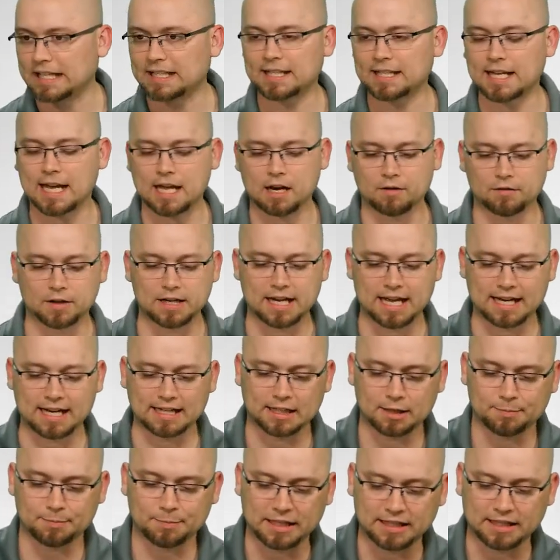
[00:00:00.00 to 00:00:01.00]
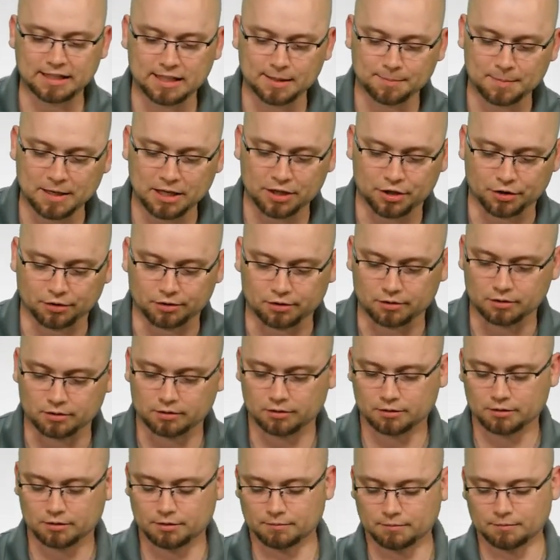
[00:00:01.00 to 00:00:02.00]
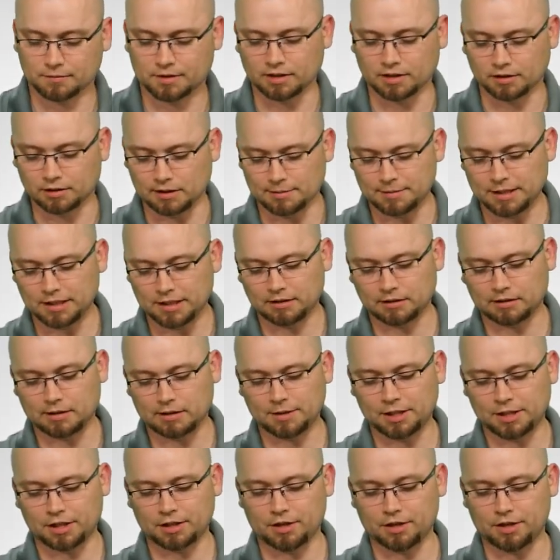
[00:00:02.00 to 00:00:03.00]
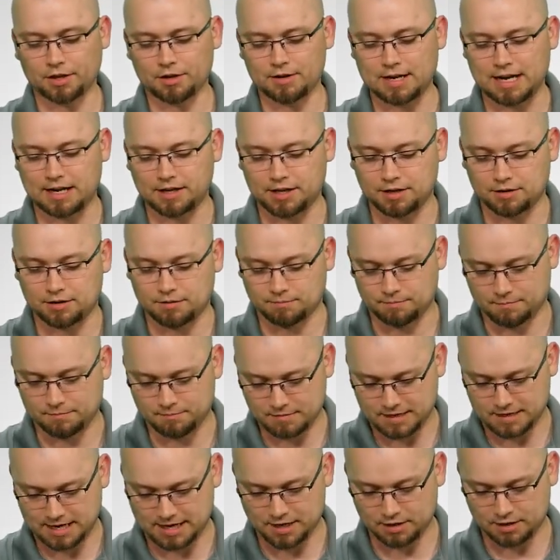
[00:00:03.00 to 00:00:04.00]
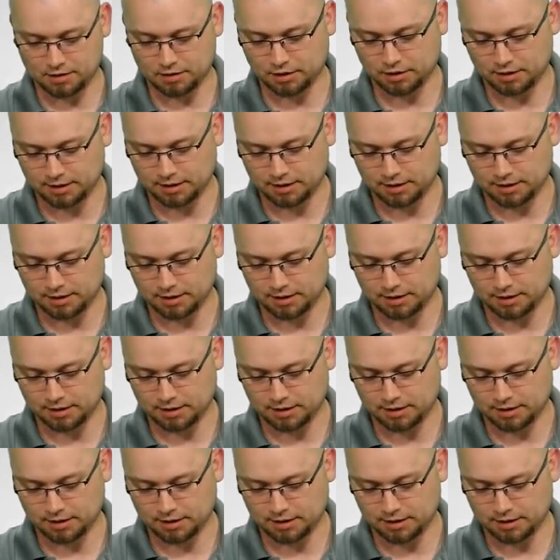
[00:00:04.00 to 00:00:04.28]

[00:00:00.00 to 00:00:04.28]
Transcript: kind of an Eddie Speed special. So let me show you how you look at